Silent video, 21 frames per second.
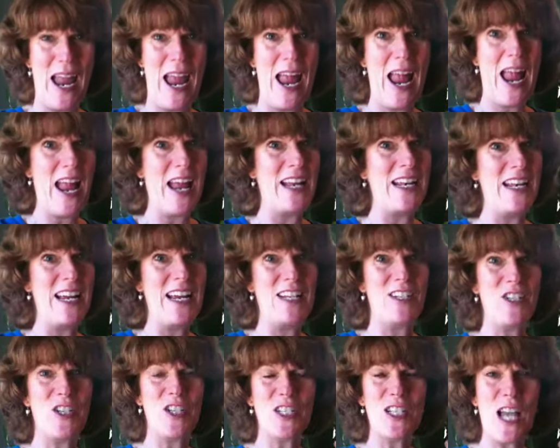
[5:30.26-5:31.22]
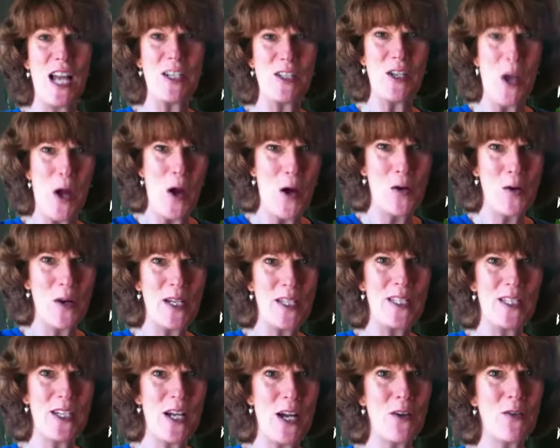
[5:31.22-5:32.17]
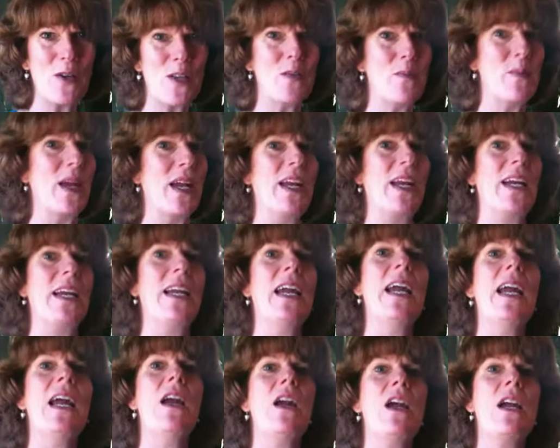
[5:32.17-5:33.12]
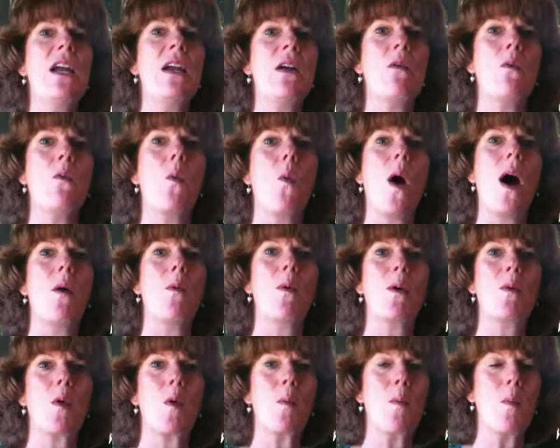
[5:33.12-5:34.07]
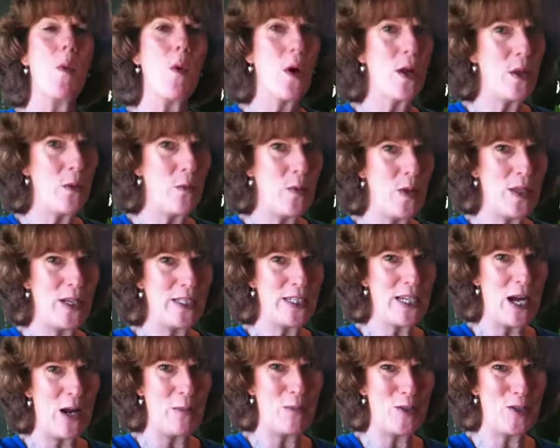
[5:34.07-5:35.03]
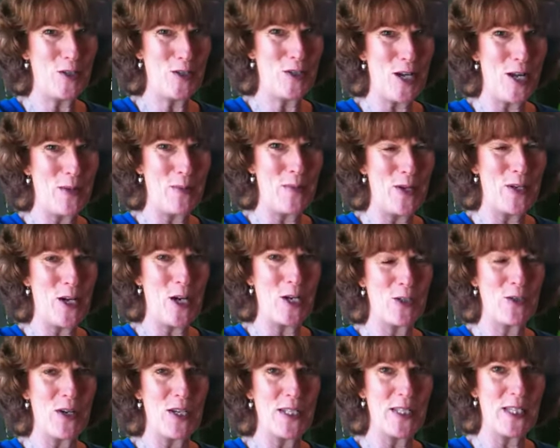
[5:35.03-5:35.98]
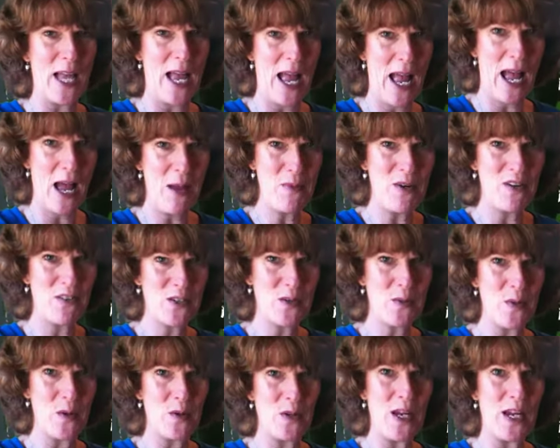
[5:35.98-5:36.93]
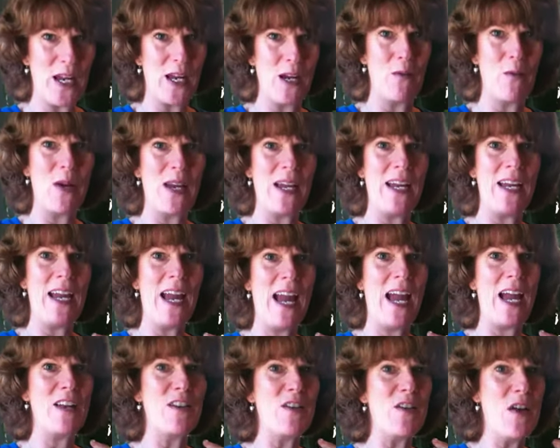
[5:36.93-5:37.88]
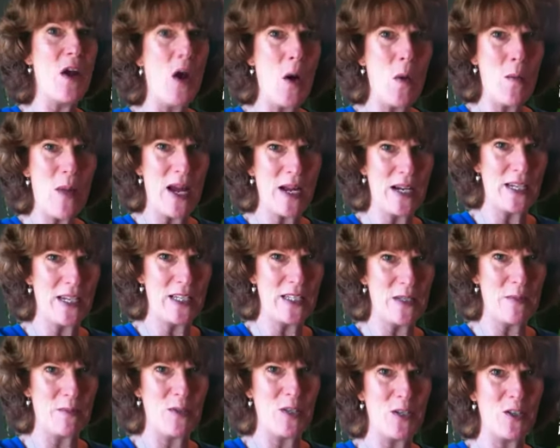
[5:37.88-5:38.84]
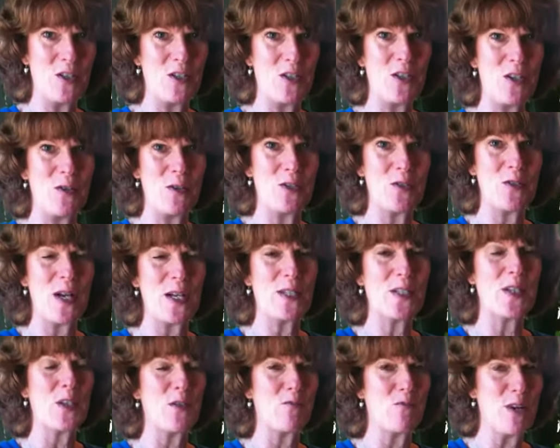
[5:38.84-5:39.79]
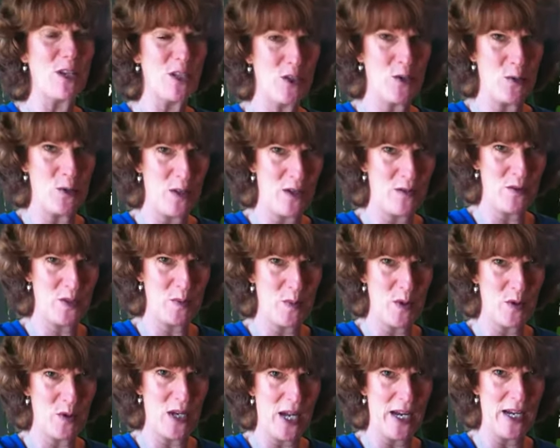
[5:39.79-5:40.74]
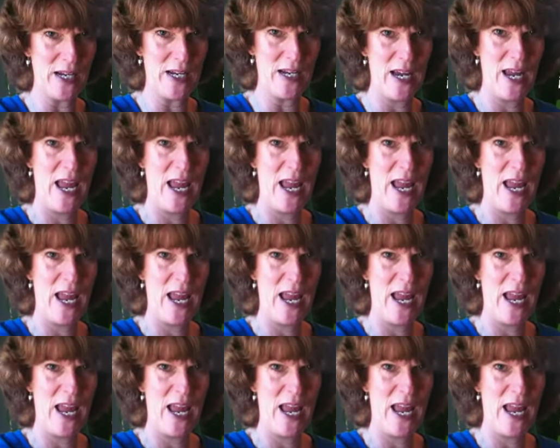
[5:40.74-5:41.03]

And it just has always stuck with me. While we were more than willing to help this gentleman address the habit of smoking, we had no mechanism to address the ritual of smoking.